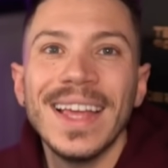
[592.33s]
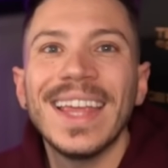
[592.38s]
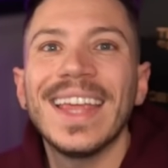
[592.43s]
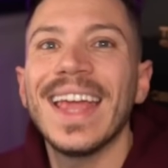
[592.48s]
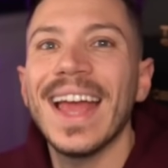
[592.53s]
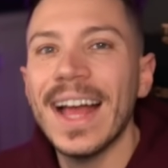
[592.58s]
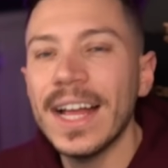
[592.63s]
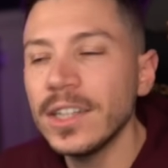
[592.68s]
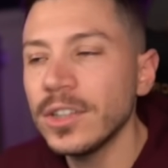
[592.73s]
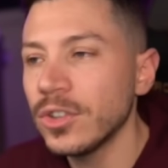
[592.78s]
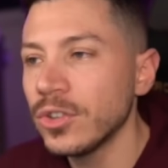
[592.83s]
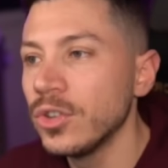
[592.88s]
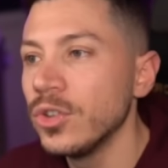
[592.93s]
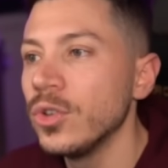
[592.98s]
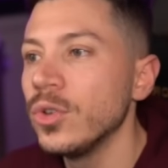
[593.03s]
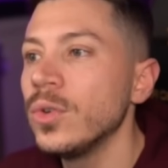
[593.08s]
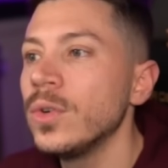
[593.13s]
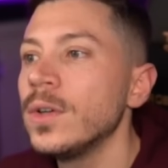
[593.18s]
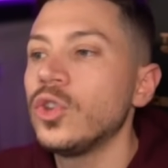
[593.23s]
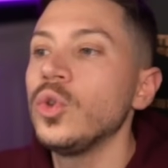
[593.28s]
can't
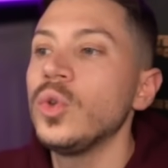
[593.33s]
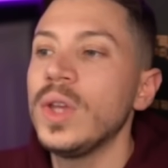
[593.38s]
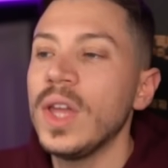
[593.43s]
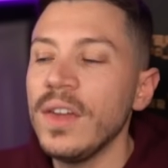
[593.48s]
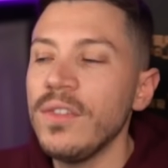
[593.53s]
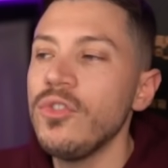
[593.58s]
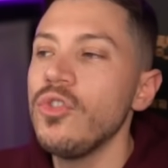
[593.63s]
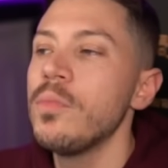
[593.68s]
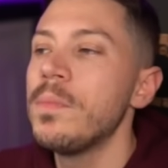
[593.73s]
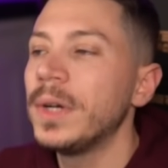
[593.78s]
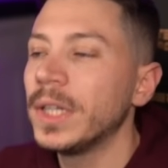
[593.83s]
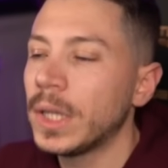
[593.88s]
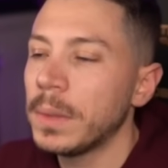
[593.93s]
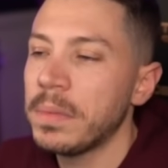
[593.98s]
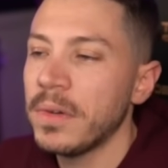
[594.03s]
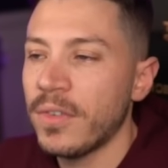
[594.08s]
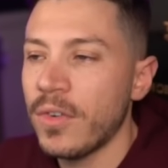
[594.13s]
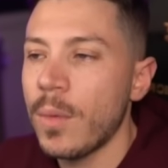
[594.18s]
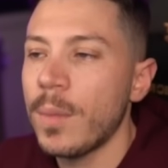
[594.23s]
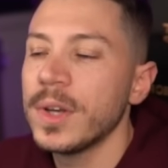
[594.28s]
do to give you better
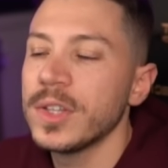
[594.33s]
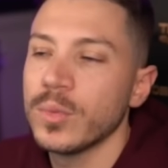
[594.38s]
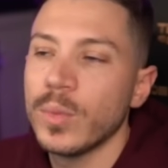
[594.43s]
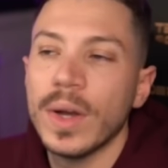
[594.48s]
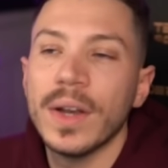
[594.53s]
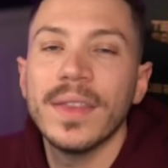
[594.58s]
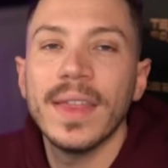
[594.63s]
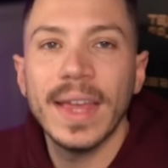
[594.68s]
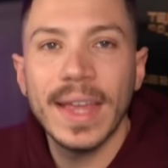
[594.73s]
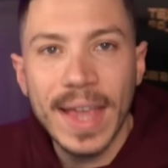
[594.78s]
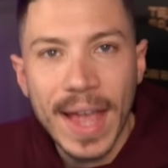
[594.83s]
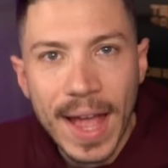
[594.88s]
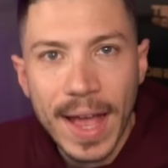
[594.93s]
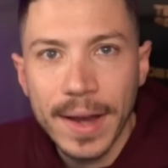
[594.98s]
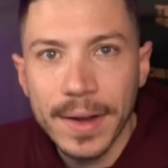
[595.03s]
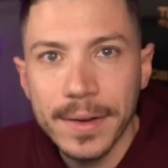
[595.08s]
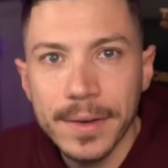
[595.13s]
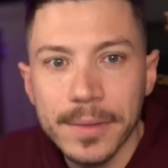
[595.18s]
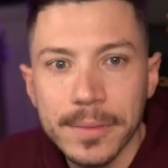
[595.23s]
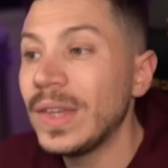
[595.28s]
performance when they can.